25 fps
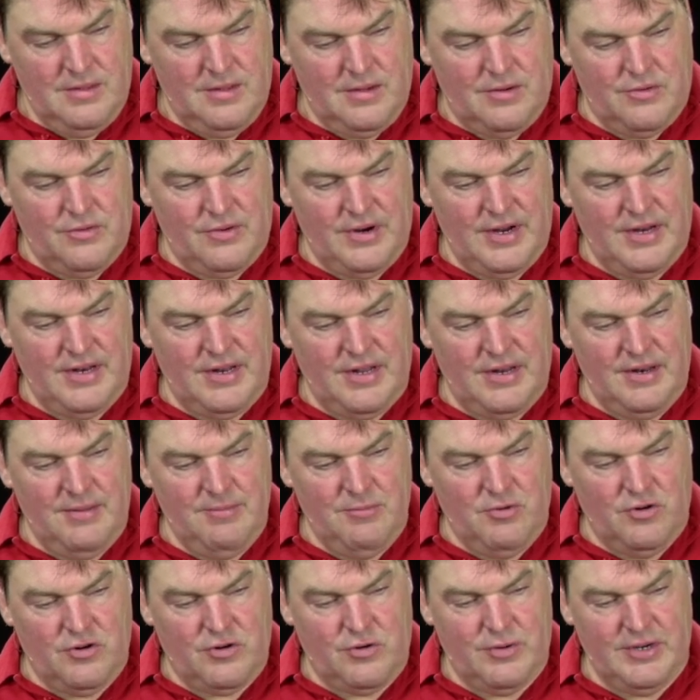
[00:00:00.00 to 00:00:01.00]
All right, any
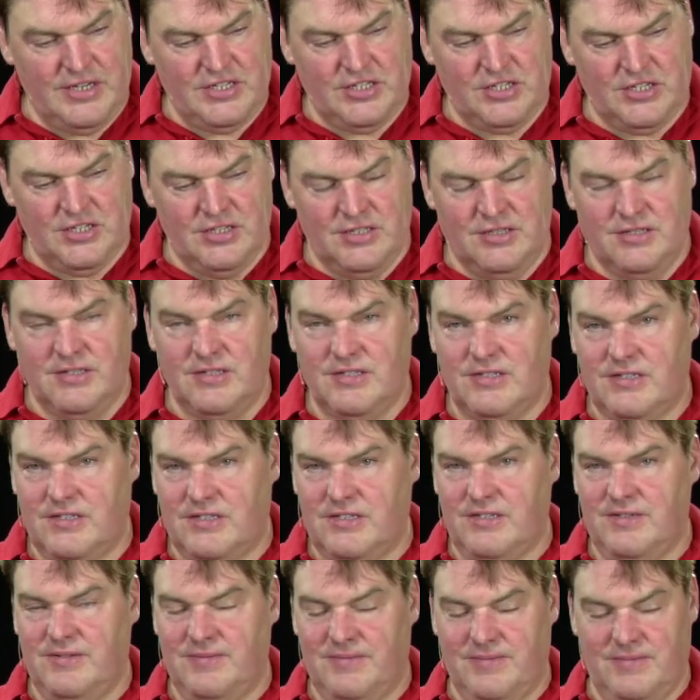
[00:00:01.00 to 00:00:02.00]
more
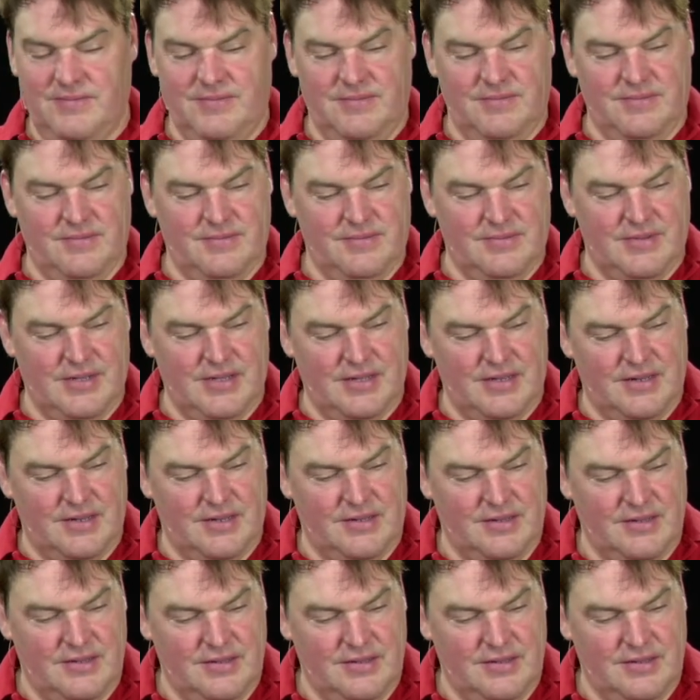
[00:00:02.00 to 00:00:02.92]
questions? It's